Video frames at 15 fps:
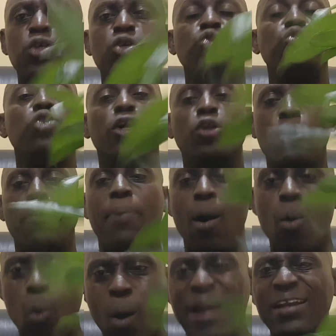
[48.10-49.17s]
your
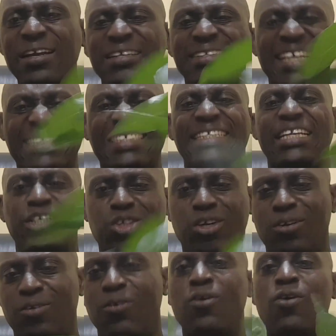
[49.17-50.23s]
#1
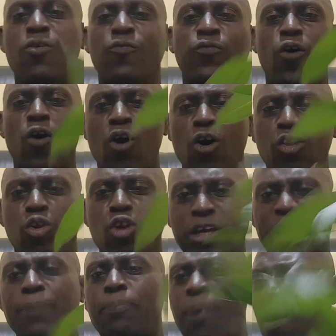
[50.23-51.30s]
destination for
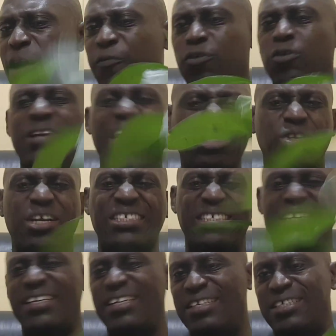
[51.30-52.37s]
unlocking powerful natural
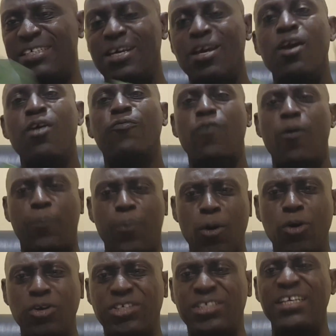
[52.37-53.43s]
secrets for
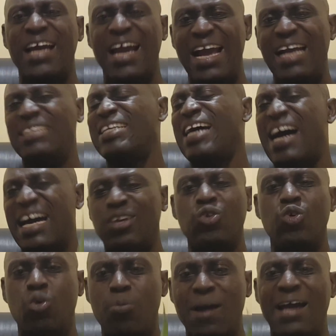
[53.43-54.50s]
poultry health
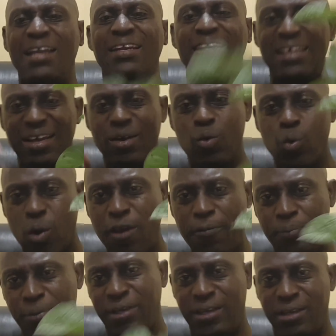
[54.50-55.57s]
and human
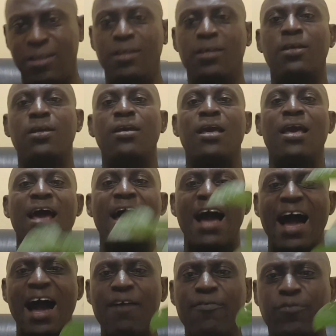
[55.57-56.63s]
well-being.
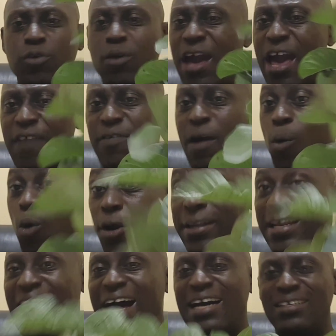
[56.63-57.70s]
Have you ever
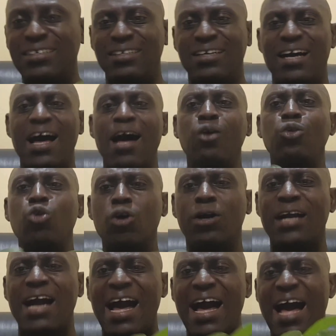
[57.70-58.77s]
wondered how
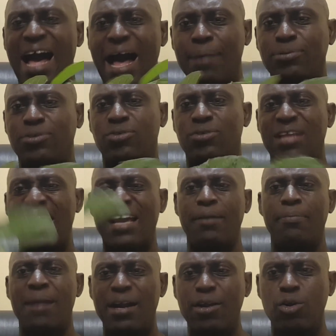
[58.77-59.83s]
local herbs like
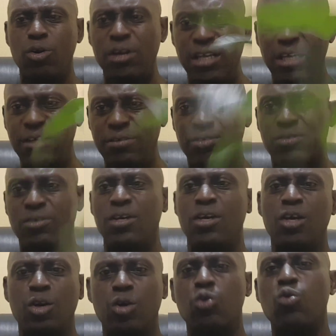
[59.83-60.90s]
mango leaves,
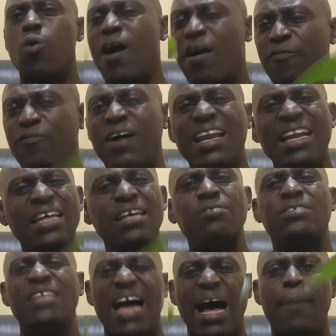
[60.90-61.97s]
guava
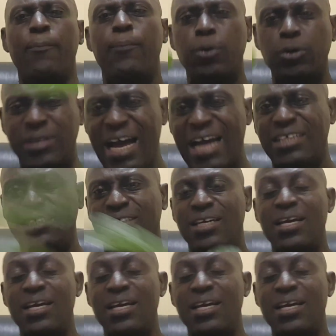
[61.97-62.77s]
leaves, and potash